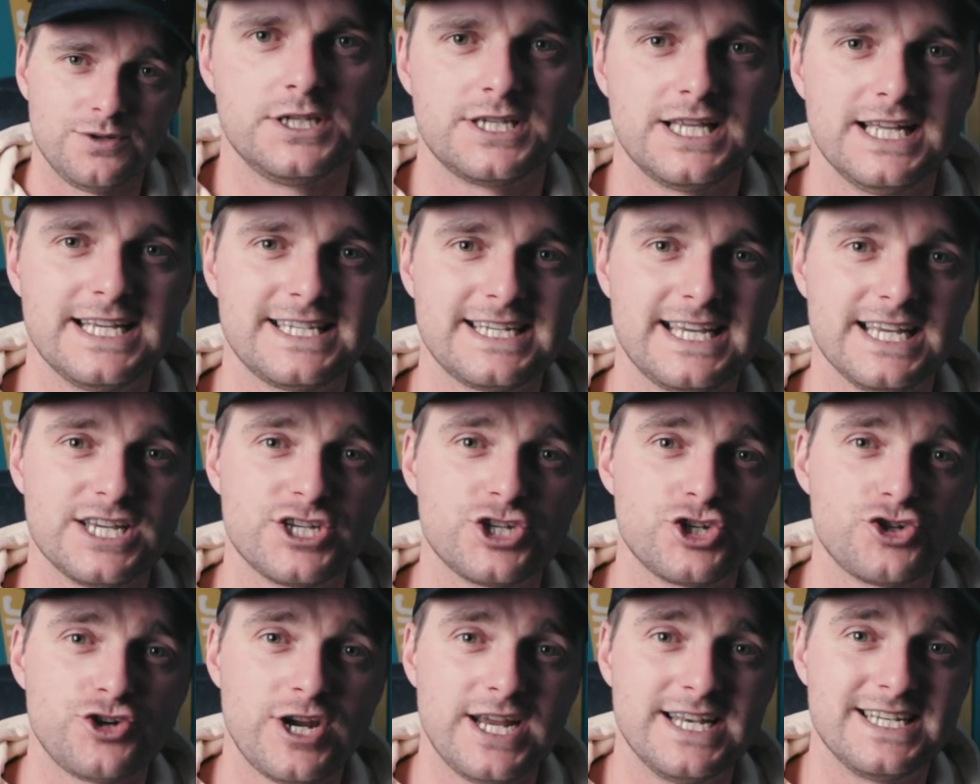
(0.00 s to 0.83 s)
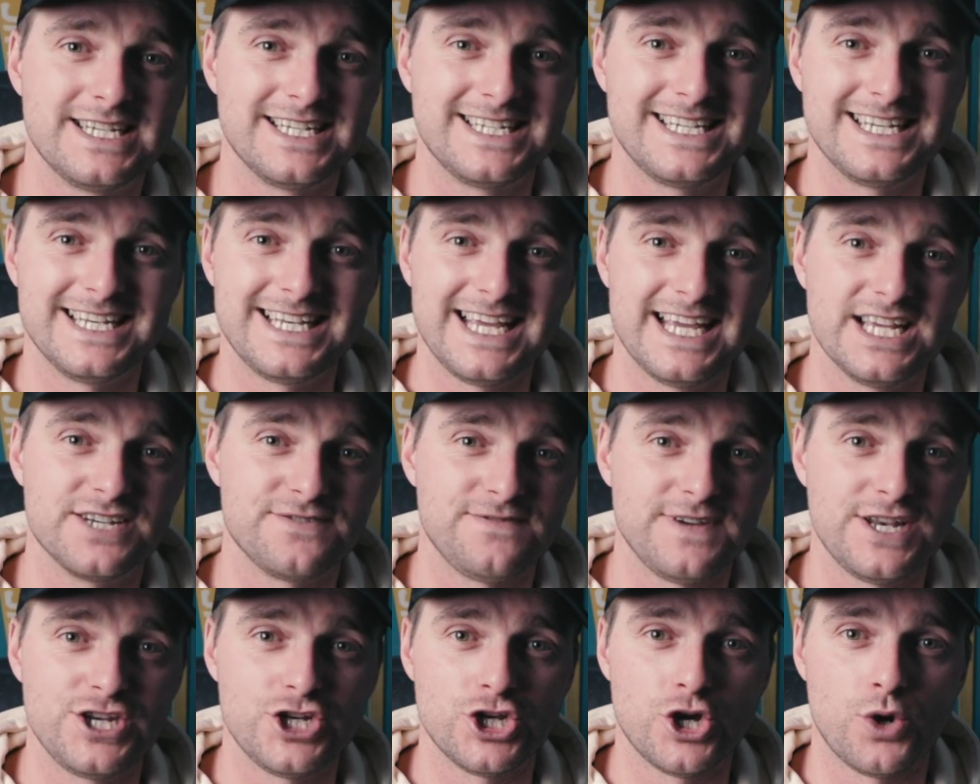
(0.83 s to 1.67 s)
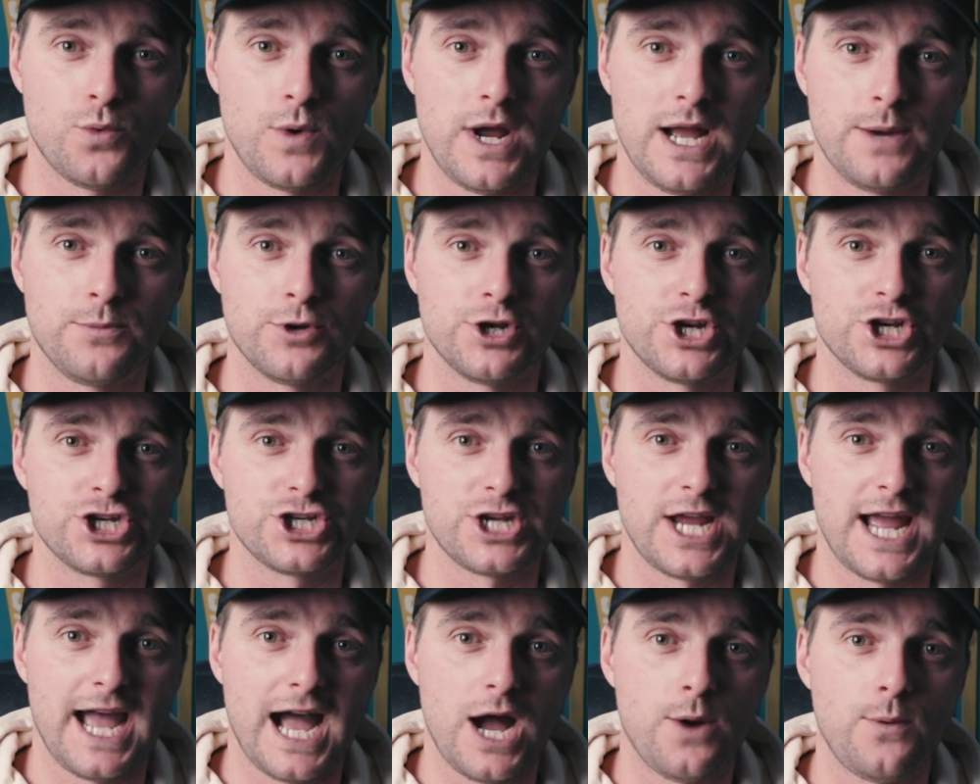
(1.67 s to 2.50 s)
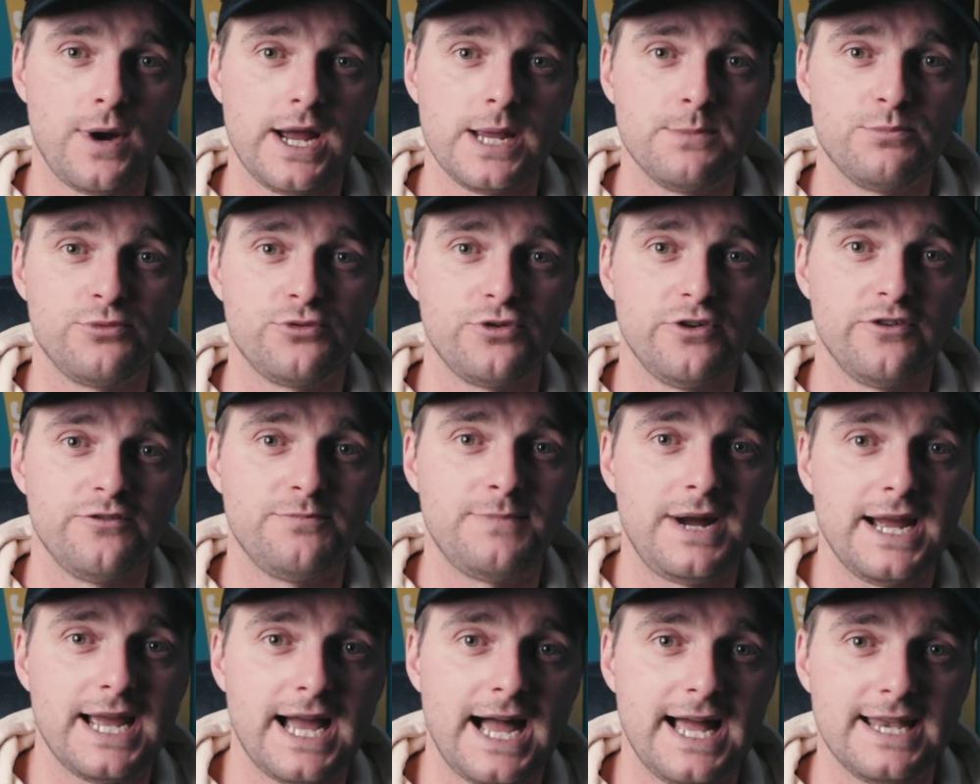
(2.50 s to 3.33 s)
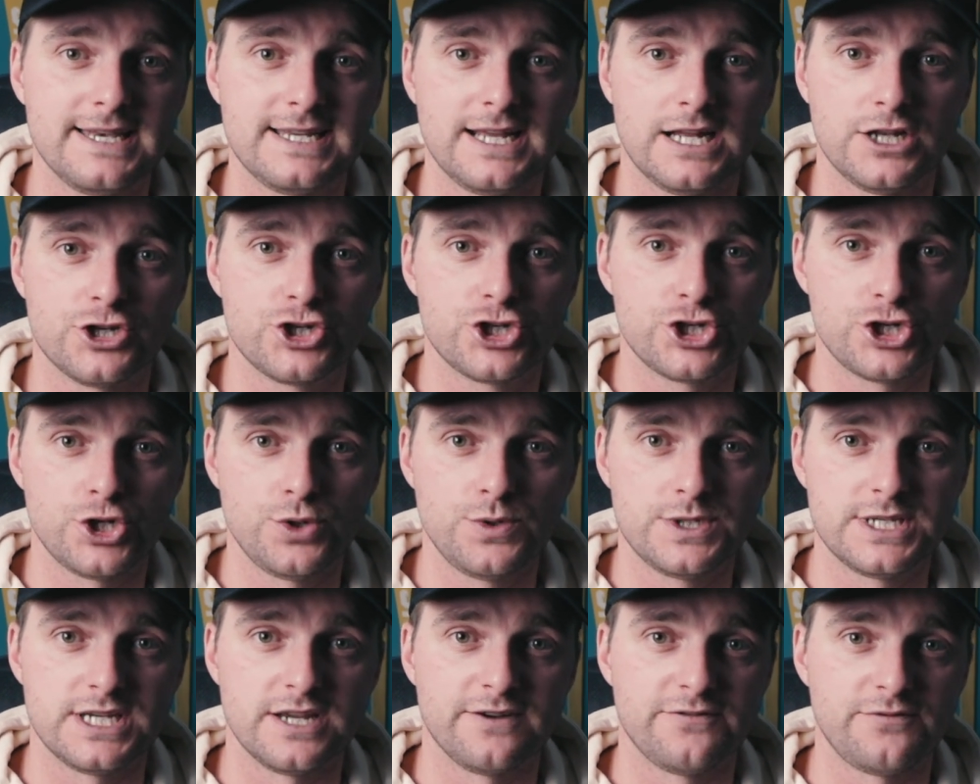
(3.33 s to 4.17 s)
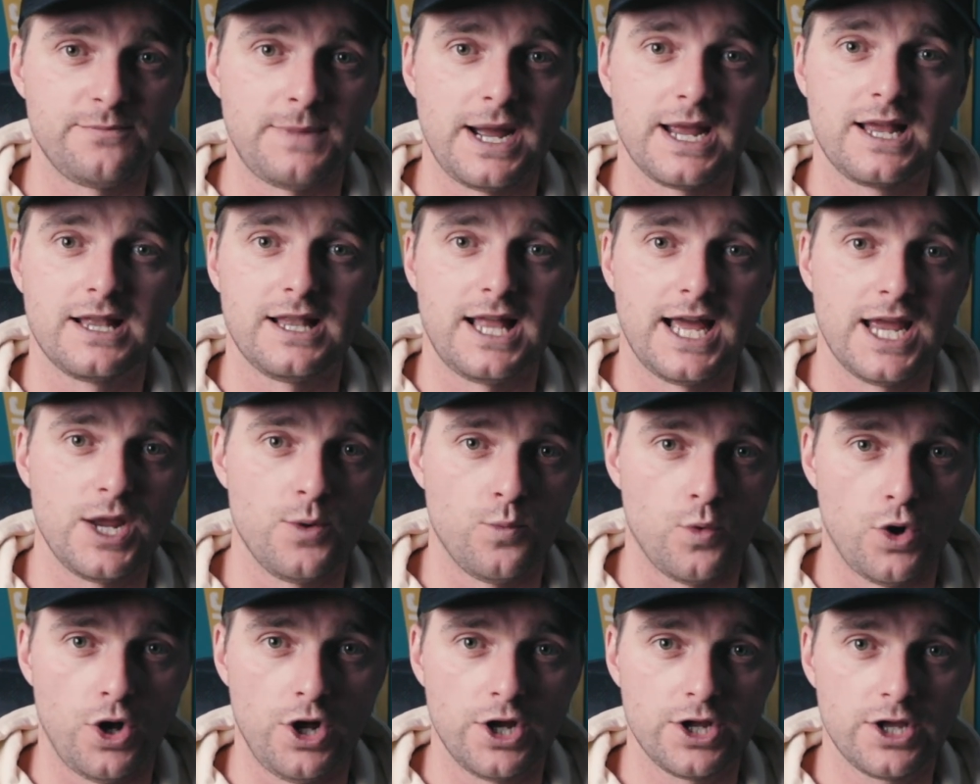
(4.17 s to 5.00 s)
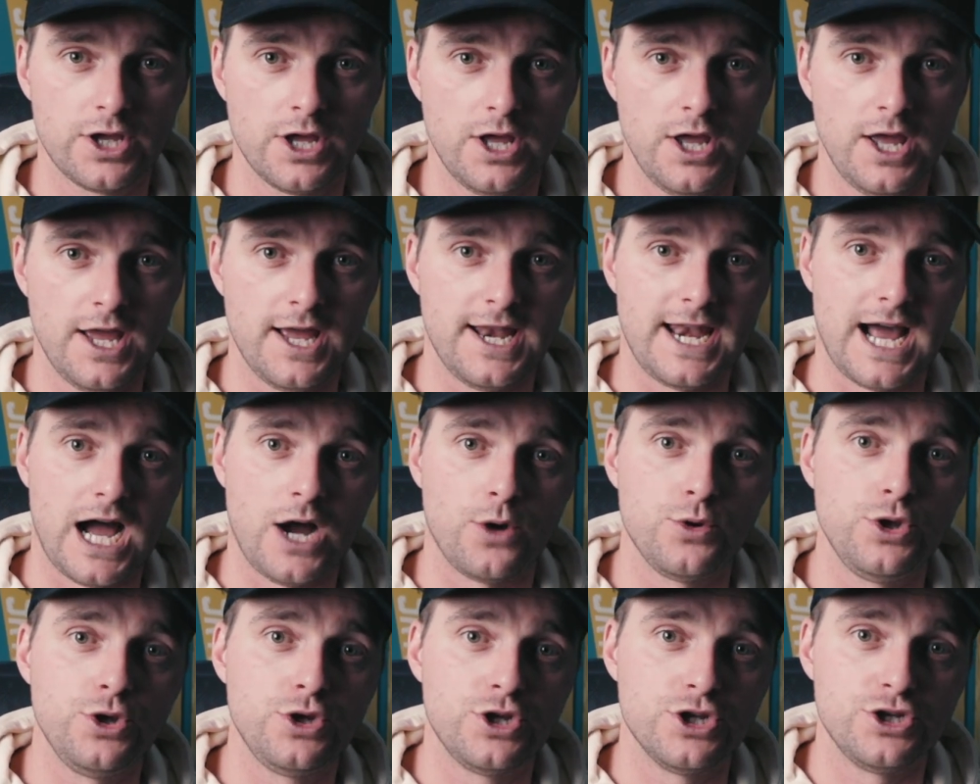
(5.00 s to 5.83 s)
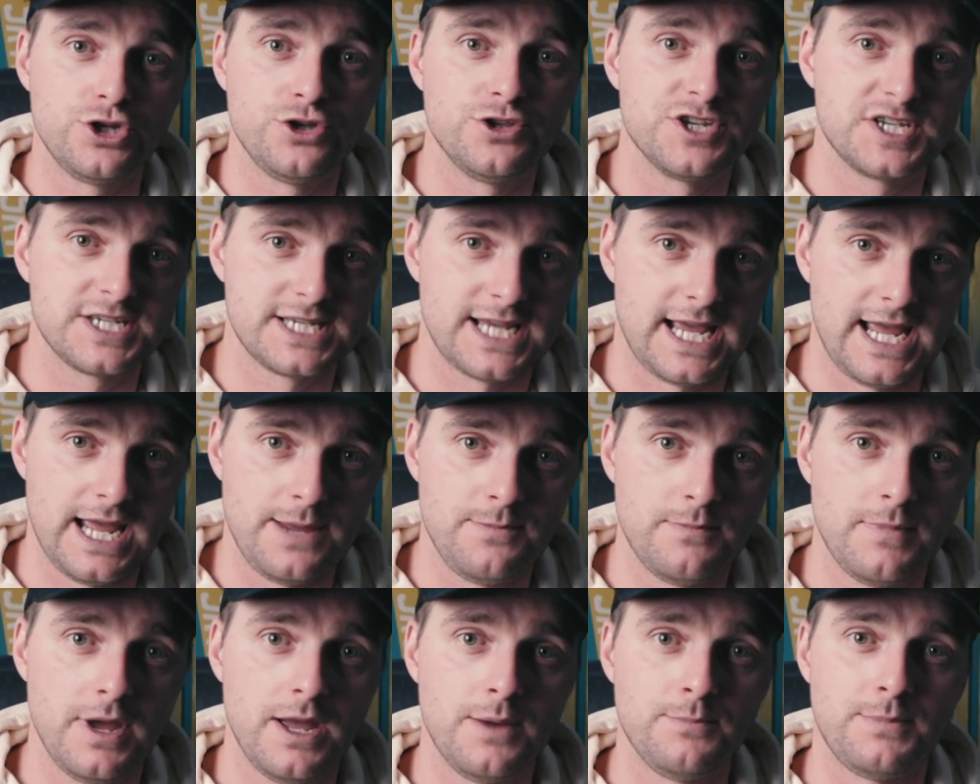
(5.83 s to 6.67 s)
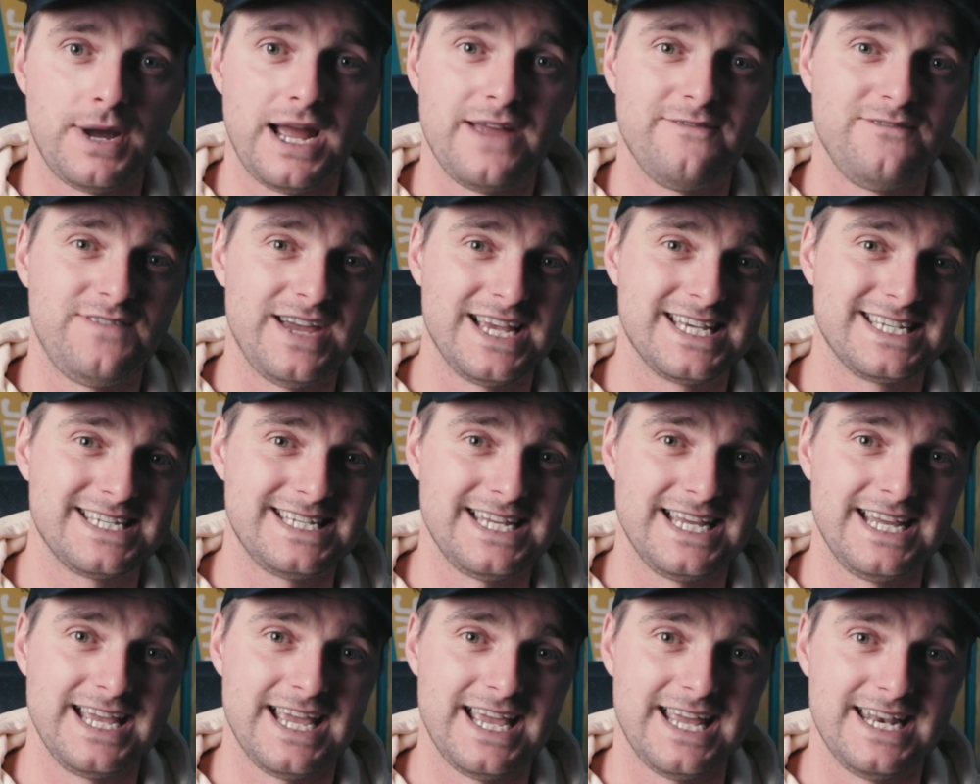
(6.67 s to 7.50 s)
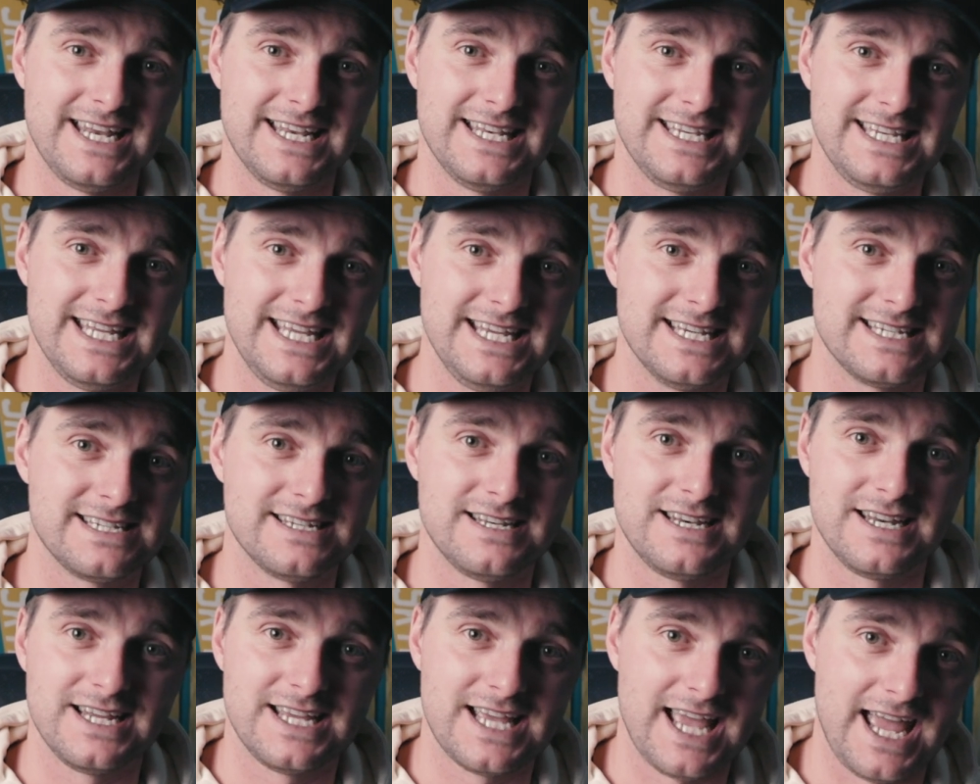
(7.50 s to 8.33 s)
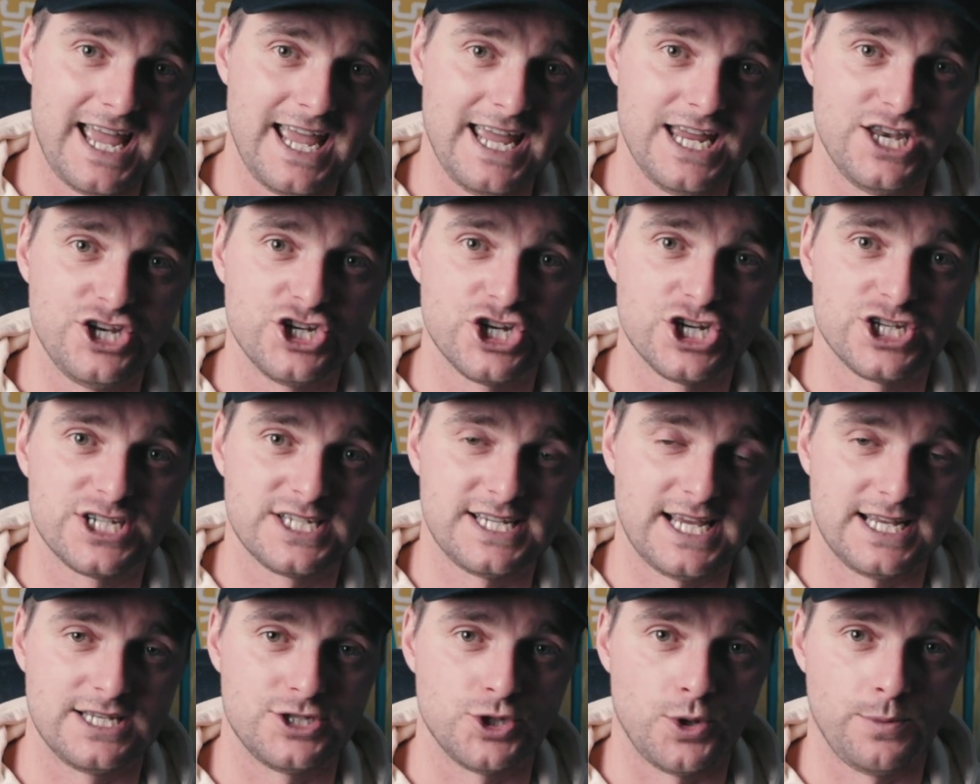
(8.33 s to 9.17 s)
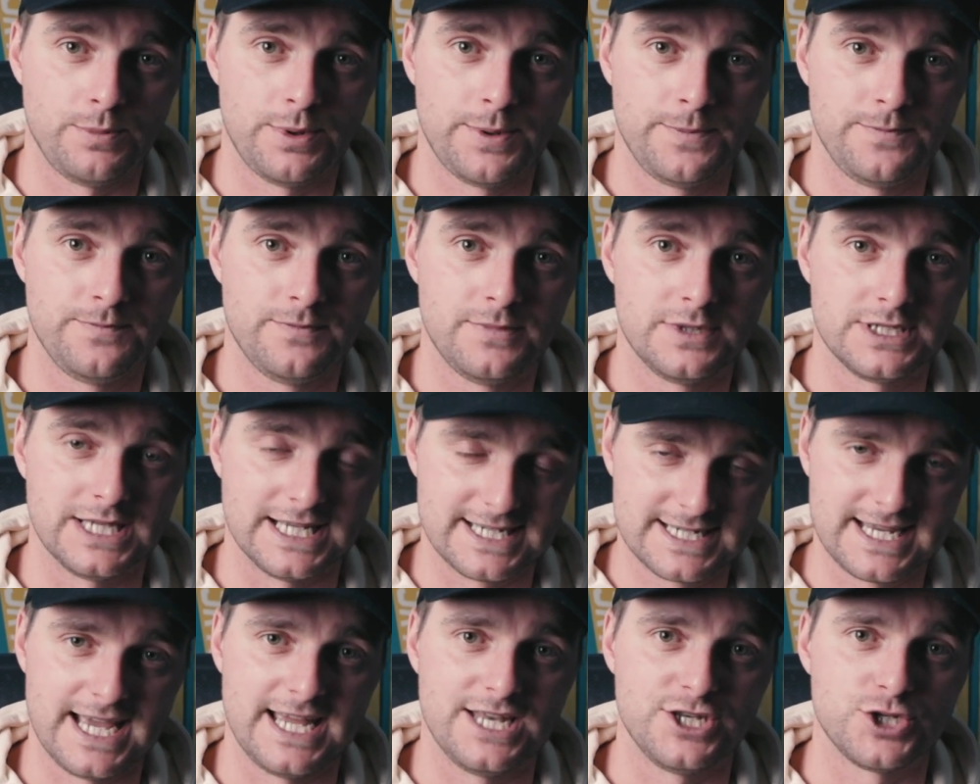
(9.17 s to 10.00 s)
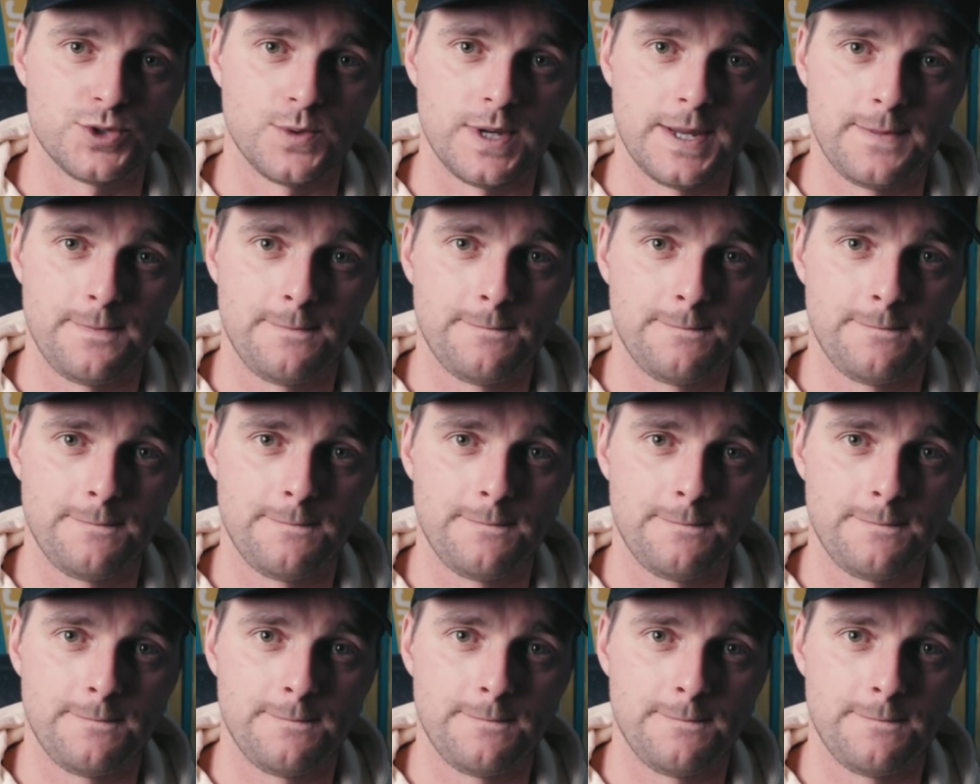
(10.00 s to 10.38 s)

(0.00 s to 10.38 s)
So let's get straight into today's video, where I'm going to share how I improve my handheld shooting for my client work and how you can do the same by investing in a decent cage setup. Let's get into it.